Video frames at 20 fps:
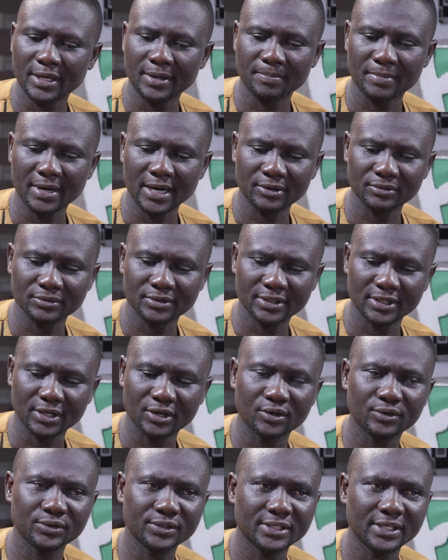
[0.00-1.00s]
about the
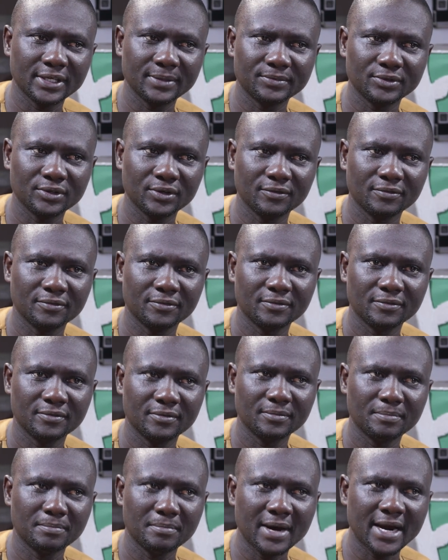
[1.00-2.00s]
concept of
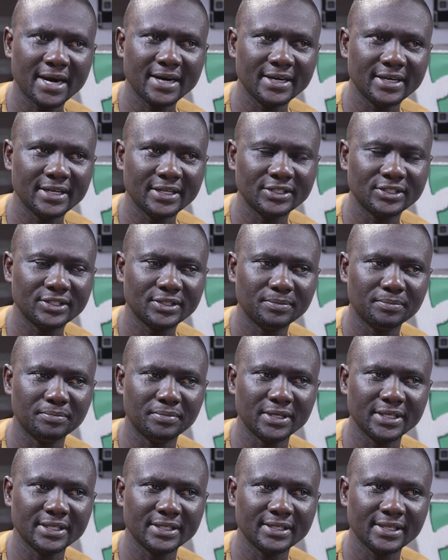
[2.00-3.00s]
marriage
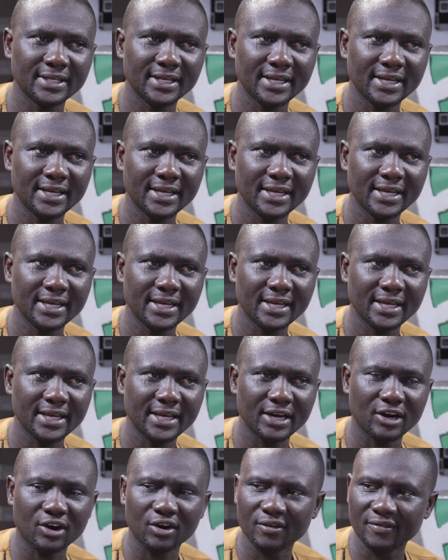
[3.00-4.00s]
being
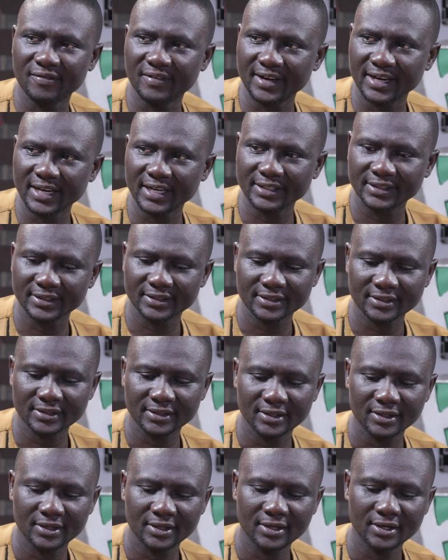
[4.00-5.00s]
a covenant
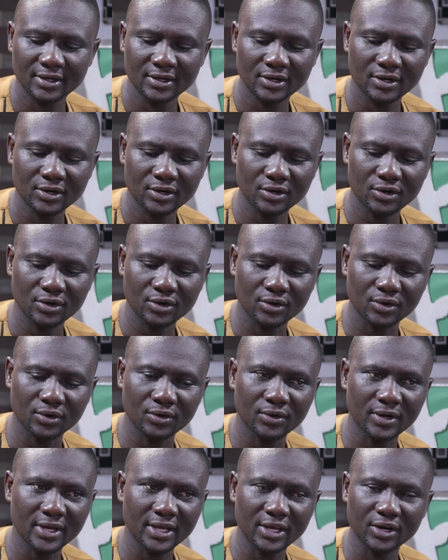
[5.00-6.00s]

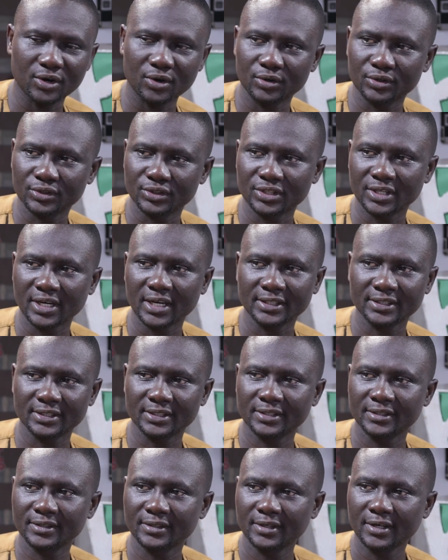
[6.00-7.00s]
or a
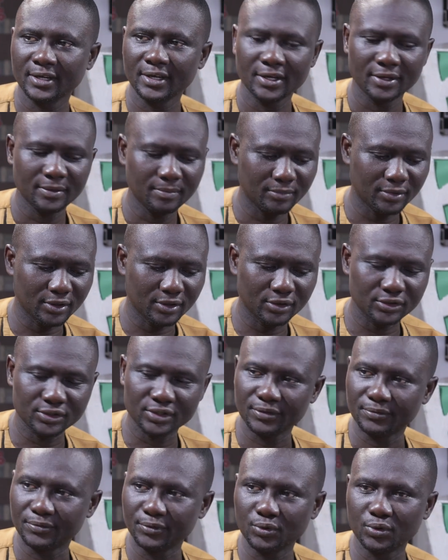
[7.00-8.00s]
contract?
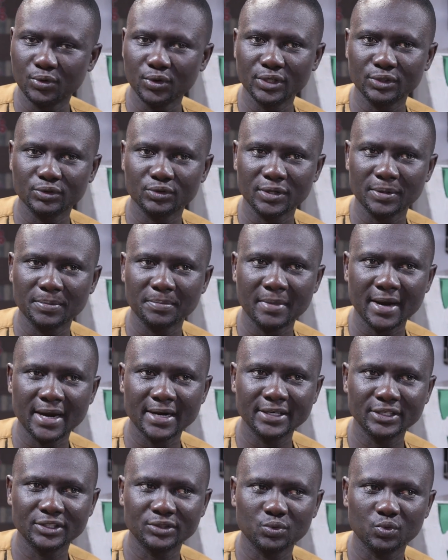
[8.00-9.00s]
Because if you go into a
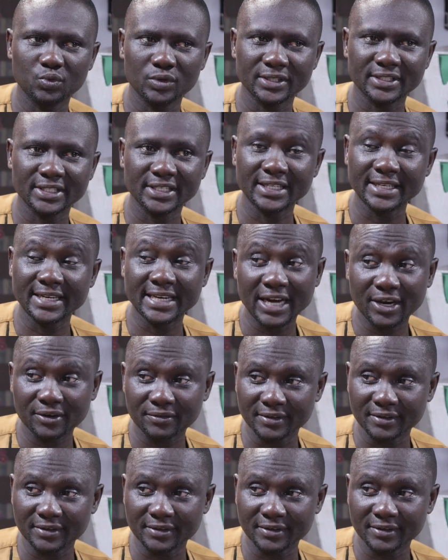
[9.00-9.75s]
marriage with either